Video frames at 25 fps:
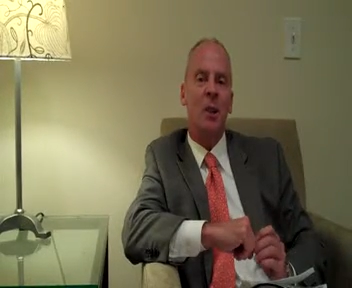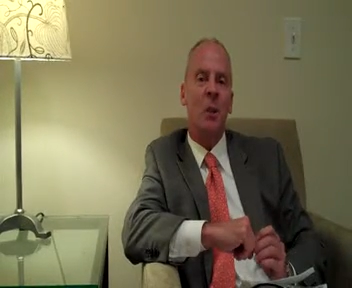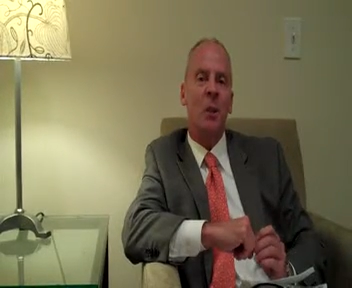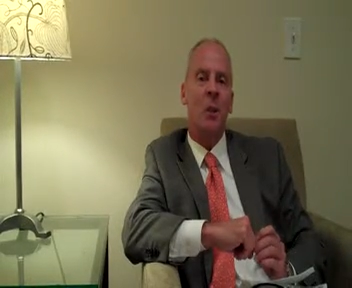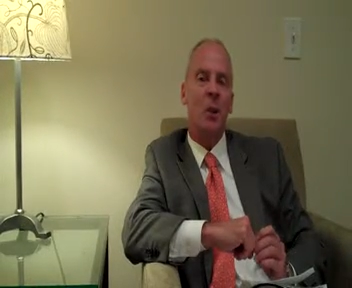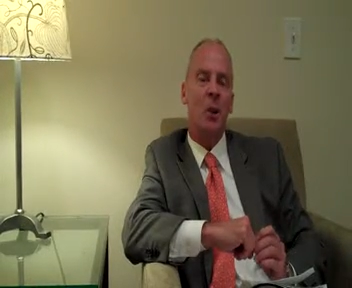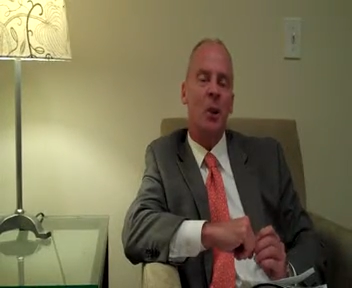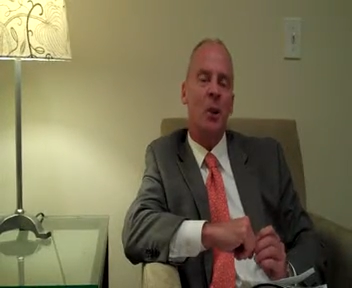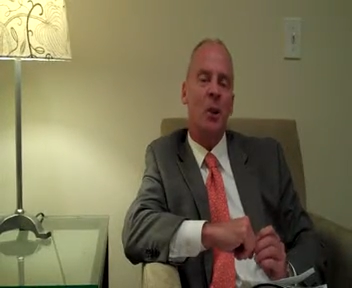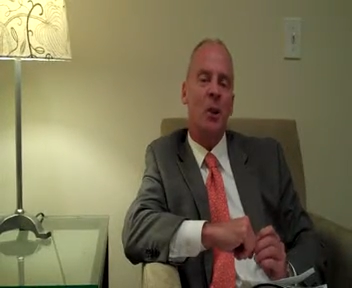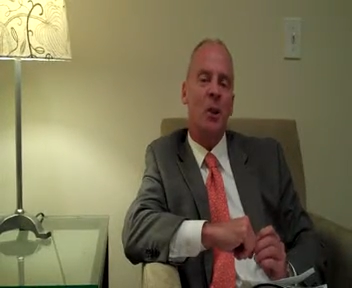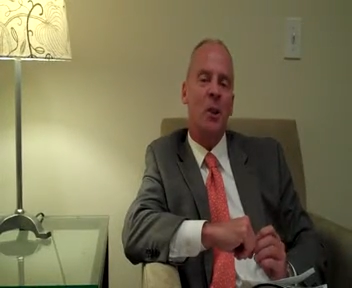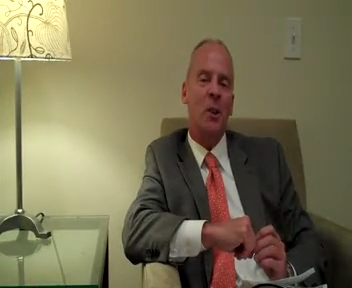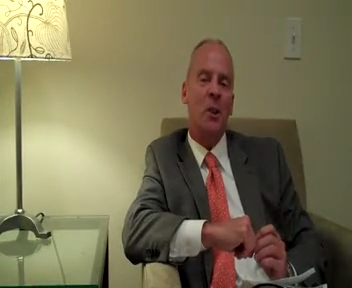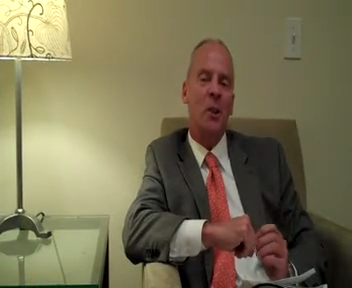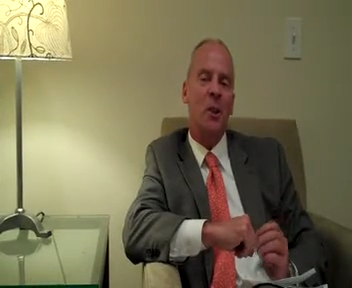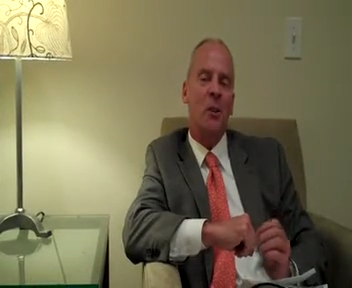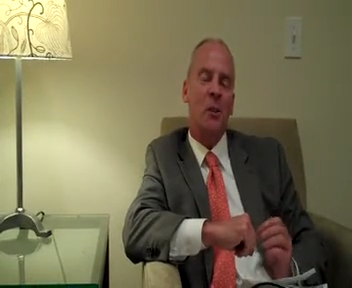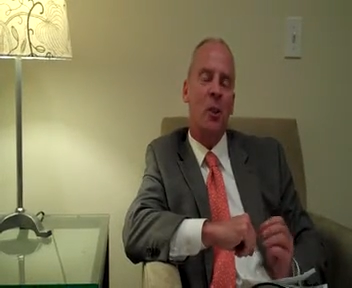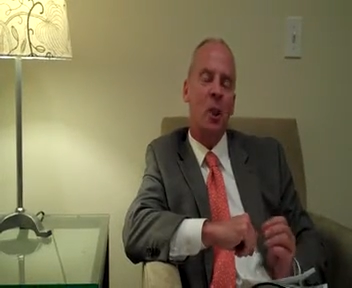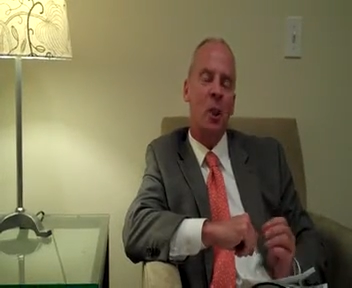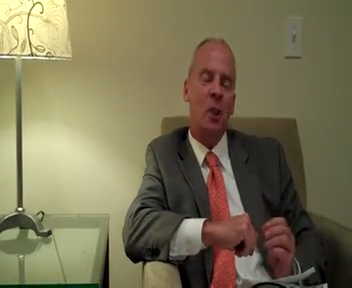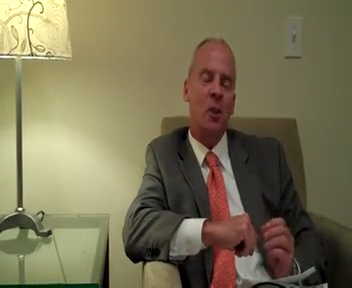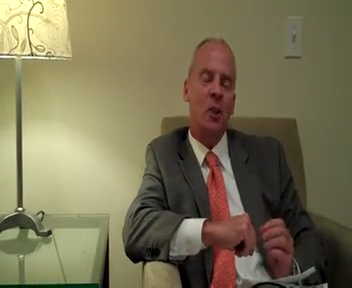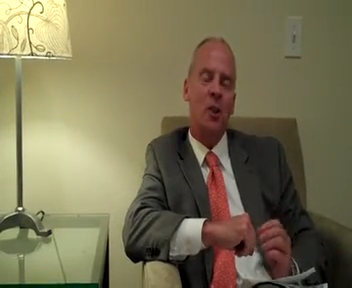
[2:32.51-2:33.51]
word of the
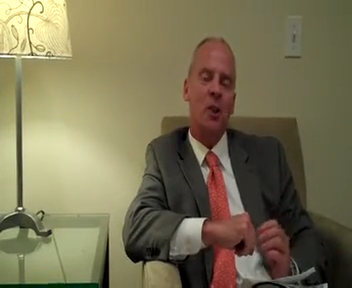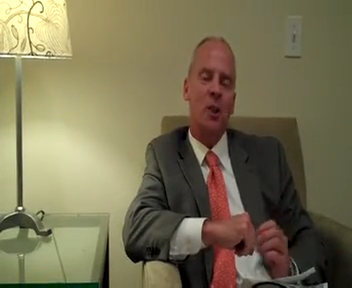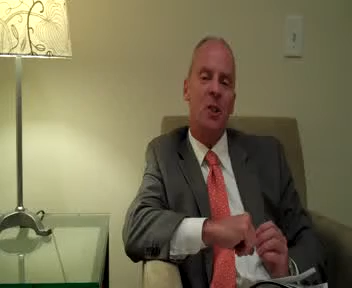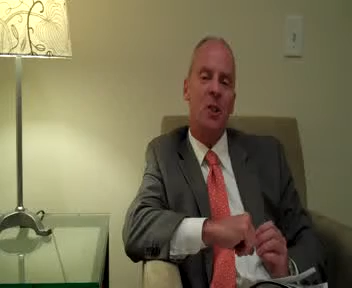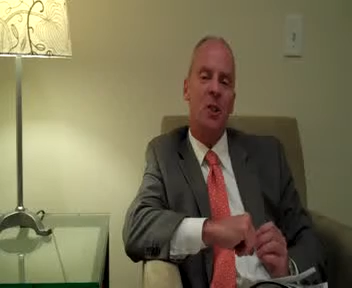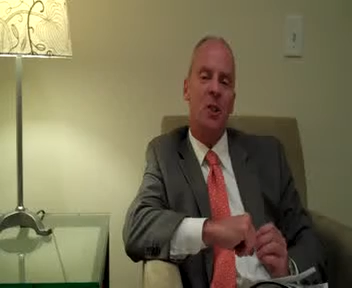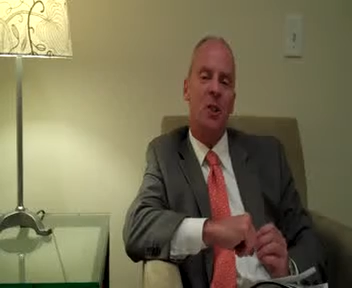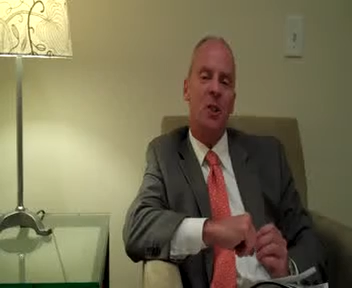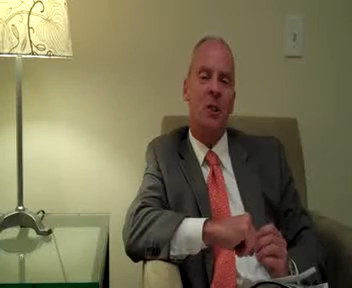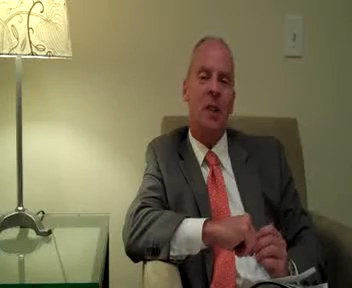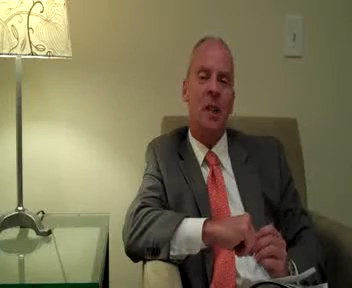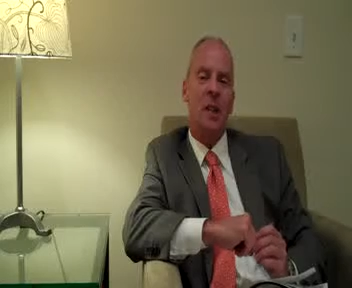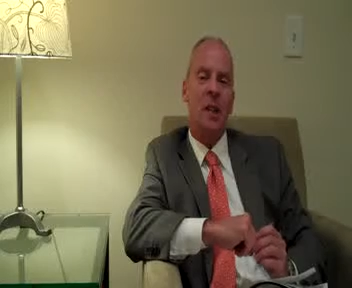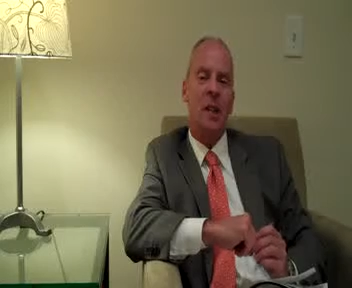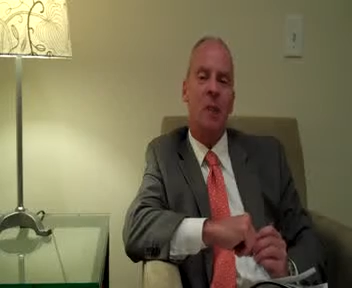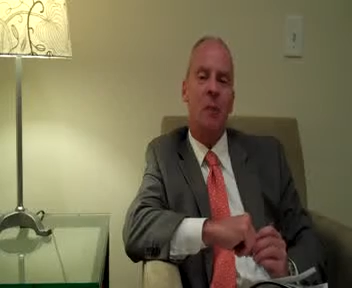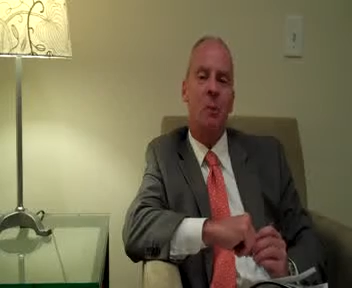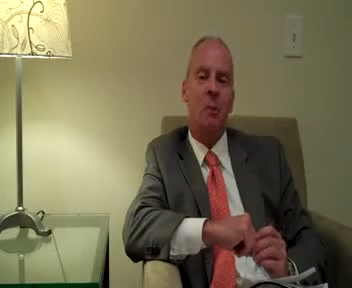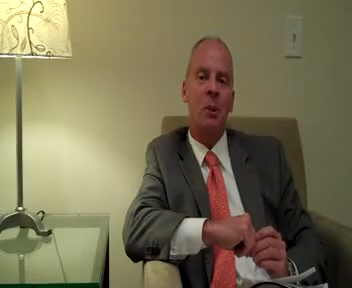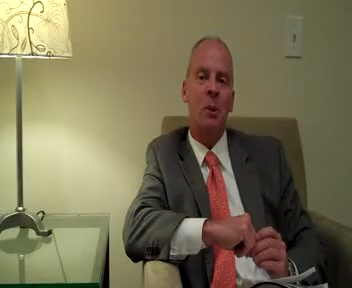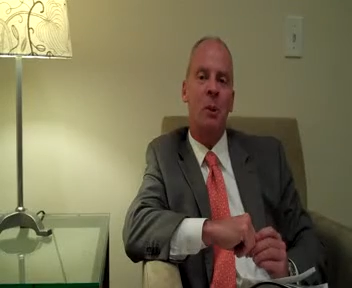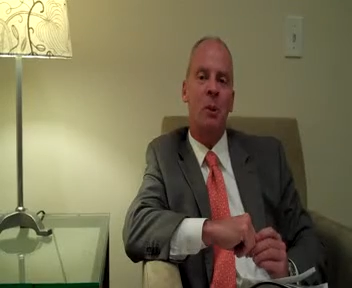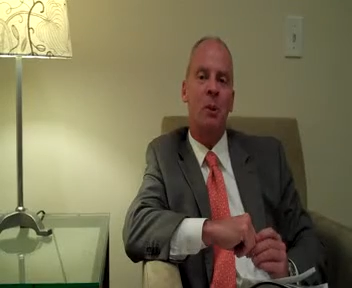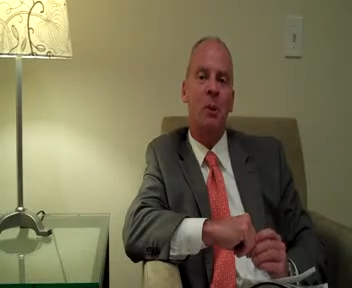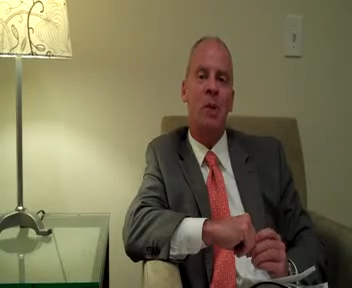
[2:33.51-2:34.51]
Wall Street Journal
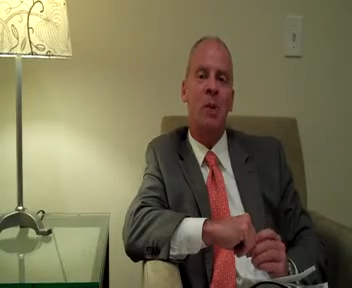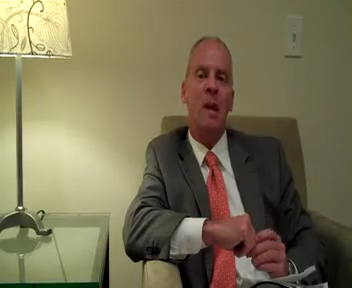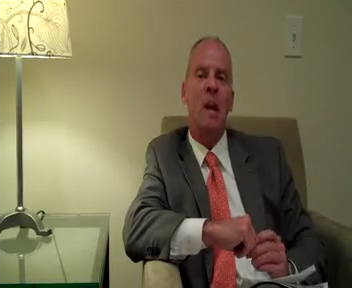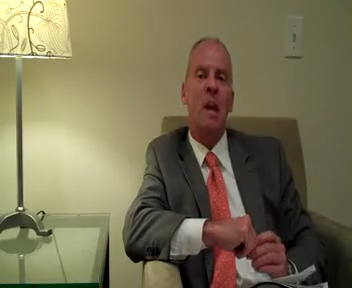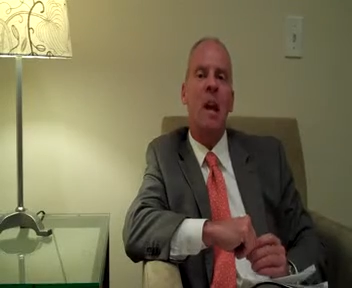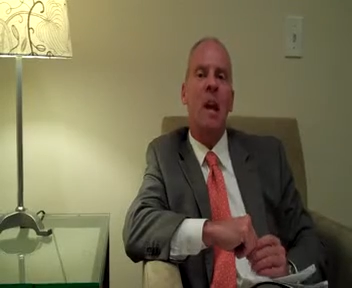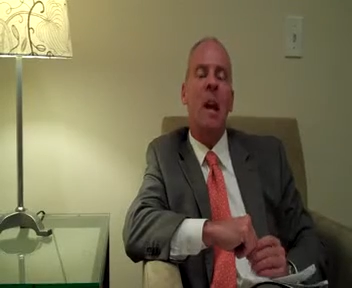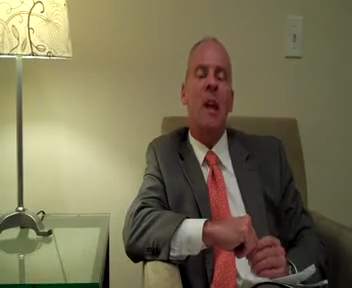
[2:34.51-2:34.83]
experts.